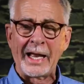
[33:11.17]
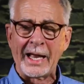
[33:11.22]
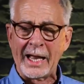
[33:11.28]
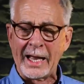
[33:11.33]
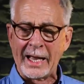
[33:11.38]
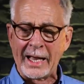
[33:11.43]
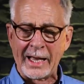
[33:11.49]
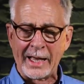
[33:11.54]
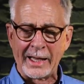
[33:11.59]

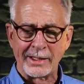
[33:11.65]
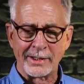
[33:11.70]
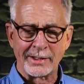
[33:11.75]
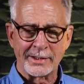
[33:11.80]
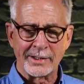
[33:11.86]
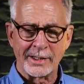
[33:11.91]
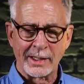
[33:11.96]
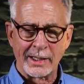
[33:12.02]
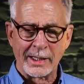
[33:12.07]

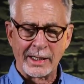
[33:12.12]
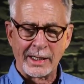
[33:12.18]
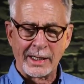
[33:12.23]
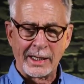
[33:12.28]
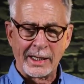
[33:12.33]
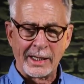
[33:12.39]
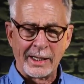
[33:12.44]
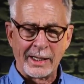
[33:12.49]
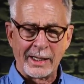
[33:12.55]
And
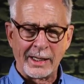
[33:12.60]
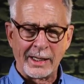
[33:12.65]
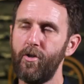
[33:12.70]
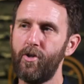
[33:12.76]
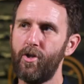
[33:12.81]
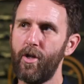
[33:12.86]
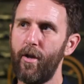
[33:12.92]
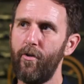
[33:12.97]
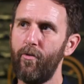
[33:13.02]
I
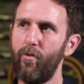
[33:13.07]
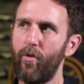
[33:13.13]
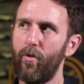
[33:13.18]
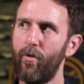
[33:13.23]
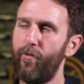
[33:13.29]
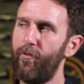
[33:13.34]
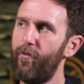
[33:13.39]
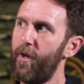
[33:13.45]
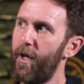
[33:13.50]

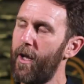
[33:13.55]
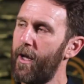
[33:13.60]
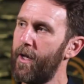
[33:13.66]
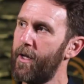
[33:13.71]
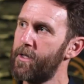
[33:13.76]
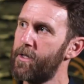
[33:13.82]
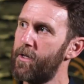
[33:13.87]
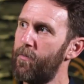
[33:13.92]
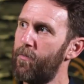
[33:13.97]
general feeling
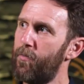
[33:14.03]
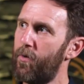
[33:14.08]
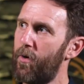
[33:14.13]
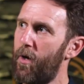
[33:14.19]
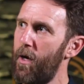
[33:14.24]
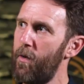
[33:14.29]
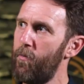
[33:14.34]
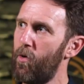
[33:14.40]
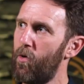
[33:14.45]
is that
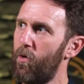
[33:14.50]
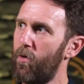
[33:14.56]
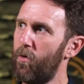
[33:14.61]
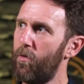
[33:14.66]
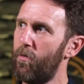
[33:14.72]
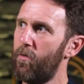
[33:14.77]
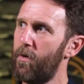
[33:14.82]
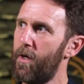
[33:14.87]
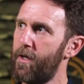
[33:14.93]

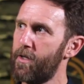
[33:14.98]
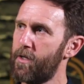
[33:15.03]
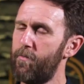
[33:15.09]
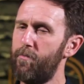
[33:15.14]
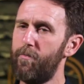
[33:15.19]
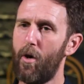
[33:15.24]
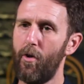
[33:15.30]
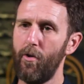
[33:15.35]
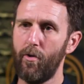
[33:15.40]
Primal as a
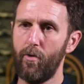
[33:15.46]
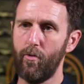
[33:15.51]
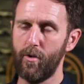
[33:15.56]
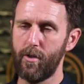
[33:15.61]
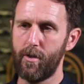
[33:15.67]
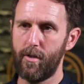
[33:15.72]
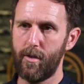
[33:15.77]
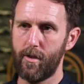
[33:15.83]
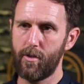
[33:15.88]
model
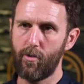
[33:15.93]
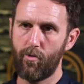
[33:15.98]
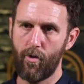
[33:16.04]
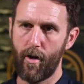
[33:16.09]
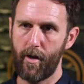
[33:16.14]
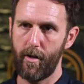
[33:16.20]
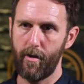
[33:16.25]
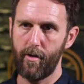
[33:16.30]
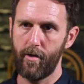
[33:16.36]
was
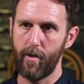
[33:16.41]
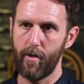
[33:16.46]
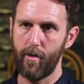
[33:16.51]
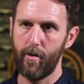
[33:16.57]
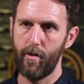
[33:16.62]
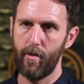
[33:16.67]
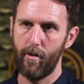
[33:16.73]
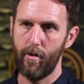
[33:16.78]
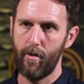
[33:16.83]
discredited.